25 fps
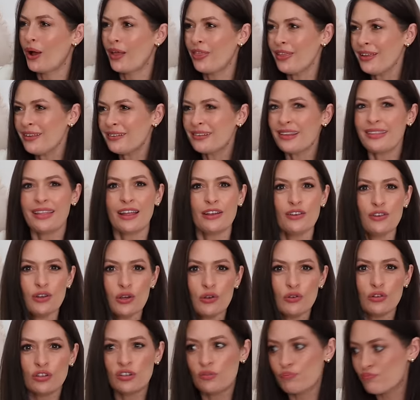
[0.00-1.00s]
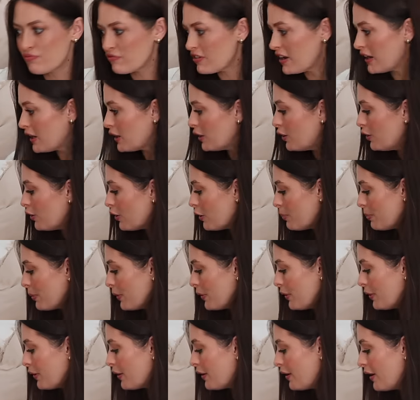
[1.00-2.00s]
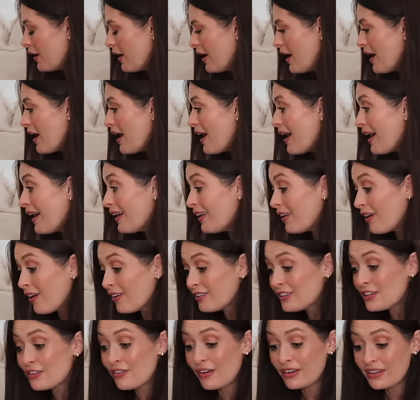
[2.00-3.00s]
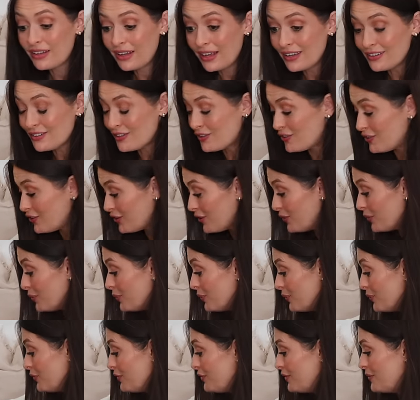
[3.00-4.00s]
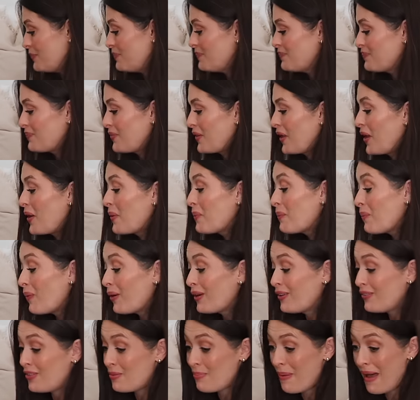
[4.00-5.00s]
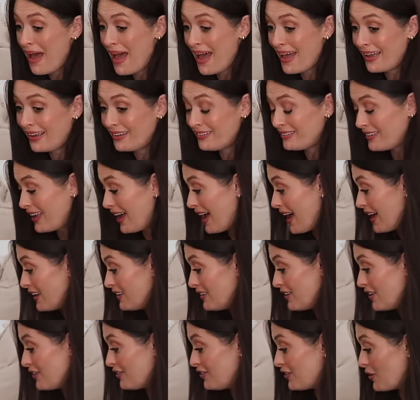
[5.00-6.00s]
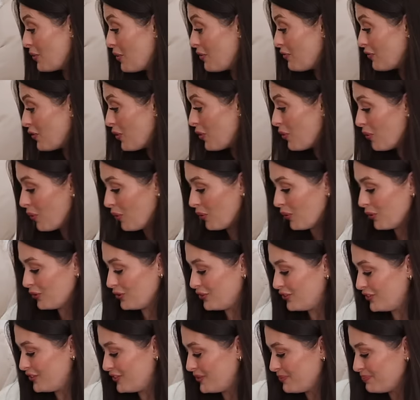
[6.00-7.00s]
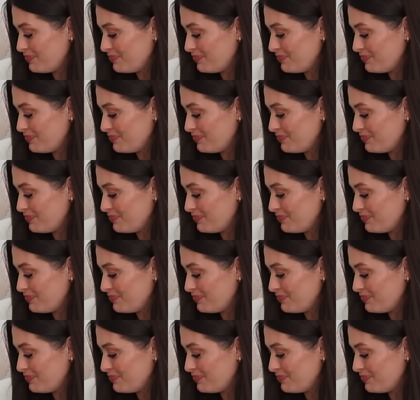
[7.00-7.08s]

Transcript: I think it's like their new spring lookbook, and asked if I'd like to choose one of the bags. And so of course,